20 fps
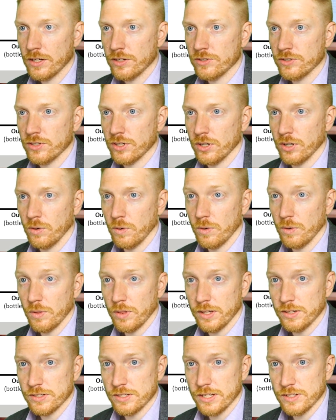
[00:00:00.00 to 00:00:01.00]
So
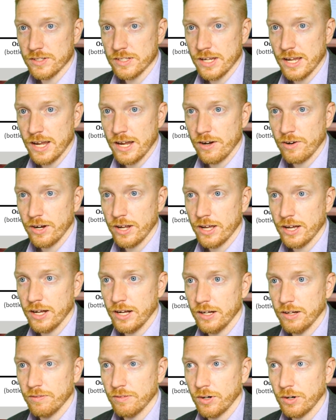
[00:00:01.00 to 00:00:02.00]
it's this area
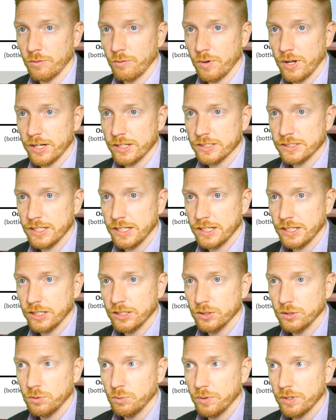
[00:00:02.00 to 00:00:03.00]
of our
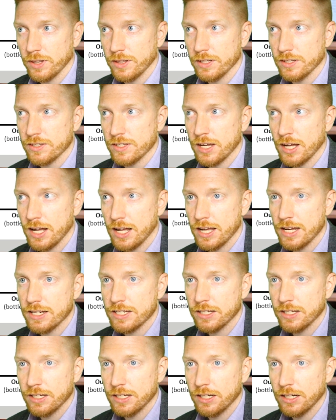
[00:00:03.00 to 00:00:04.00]
rectangle with this
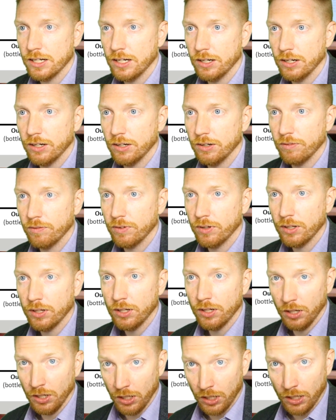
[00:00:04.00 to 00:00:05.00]
height of
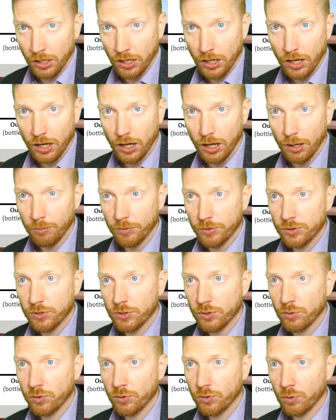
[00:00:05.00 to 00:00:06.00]

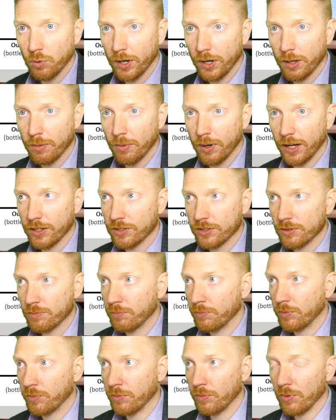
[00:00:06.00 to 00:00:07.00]
20 minus
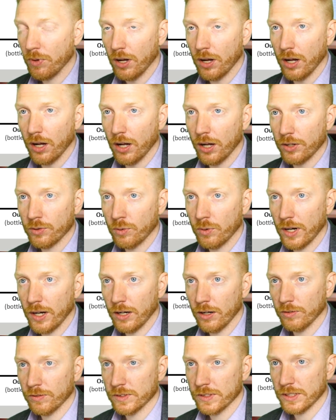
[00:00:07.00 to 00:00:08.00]

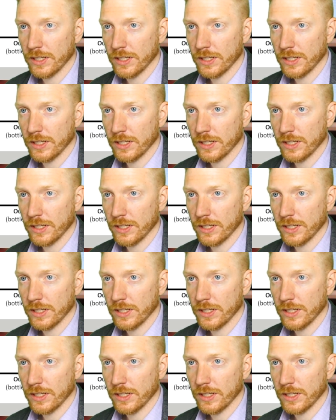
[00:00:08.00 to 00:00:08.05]
12